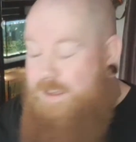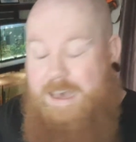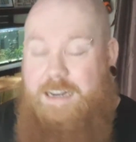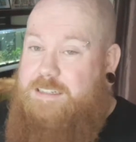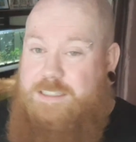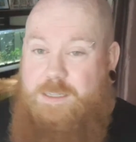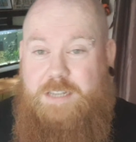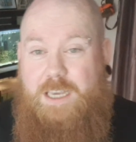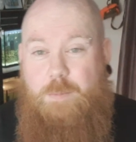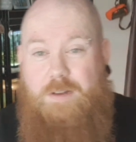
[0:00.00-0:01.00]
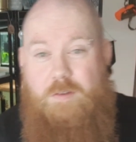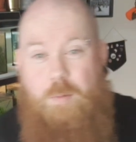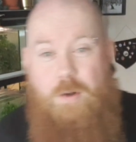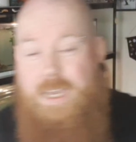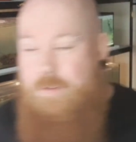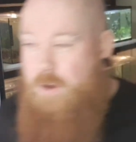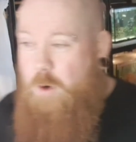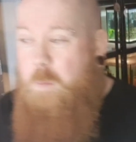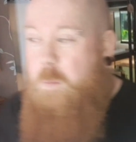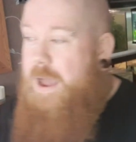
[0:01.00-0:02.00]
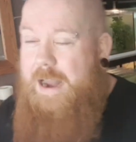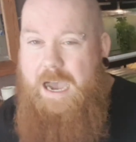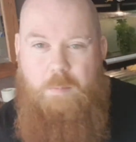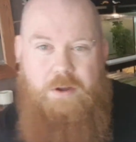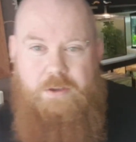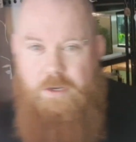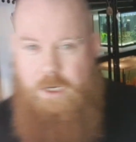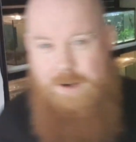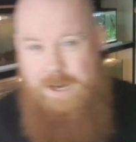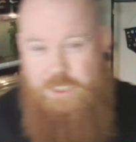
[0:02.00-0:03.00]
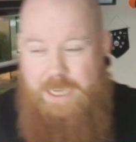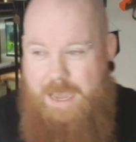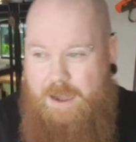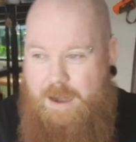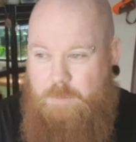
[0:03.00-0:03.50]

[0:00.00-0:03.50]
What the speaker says: I need to still take a bit of a break. If I come back now, I'm only going to crash again.